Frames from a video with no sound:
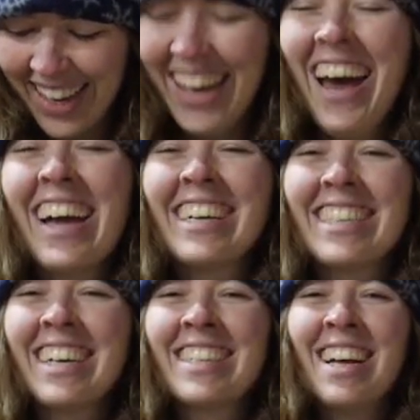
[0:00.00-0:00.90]
I guess
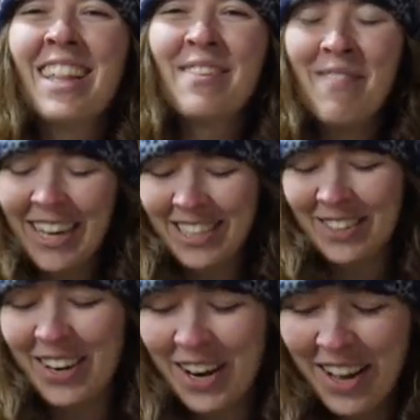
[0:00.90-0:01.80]
I could tell them my
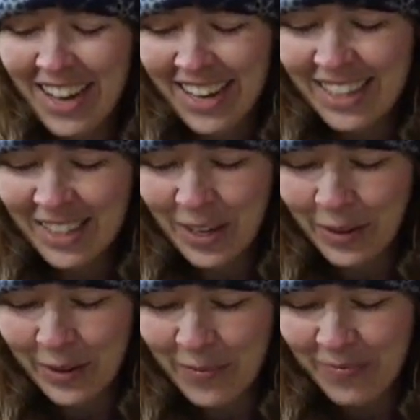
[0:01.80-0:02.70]
story.
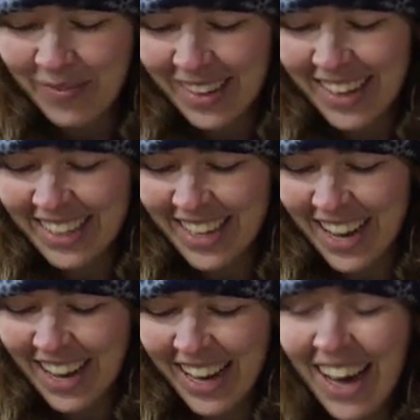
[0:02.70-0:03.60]
So, so
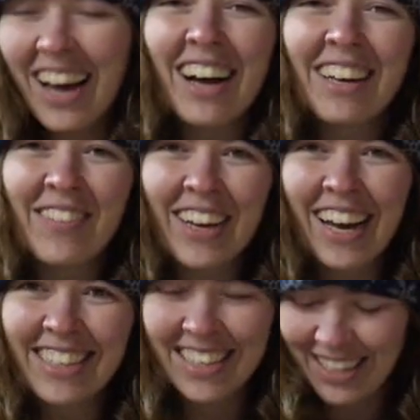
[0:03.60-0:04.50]
I'll give you
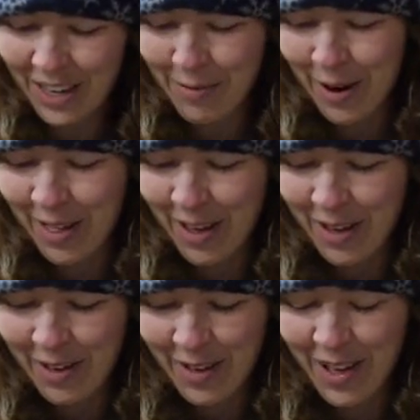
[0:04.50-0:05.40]
guys a little bit of
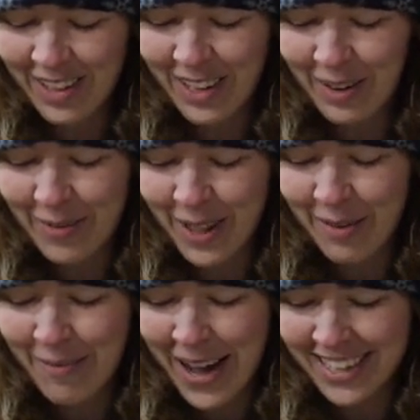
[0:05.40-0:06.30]
the a little bit of
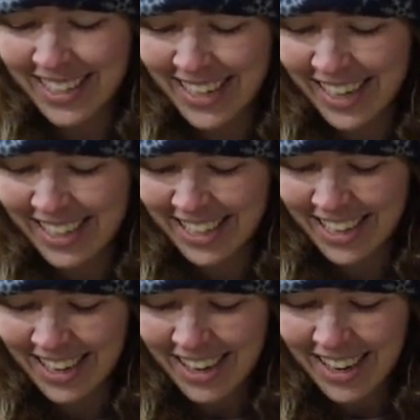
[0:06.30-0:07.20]
the backstage
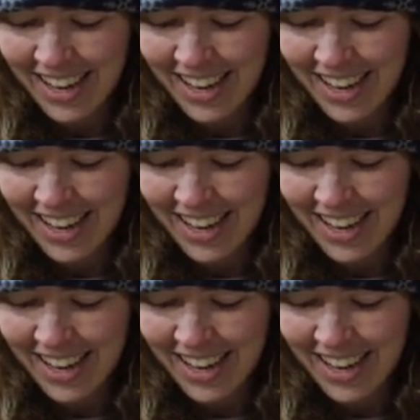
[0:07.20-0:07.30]
here.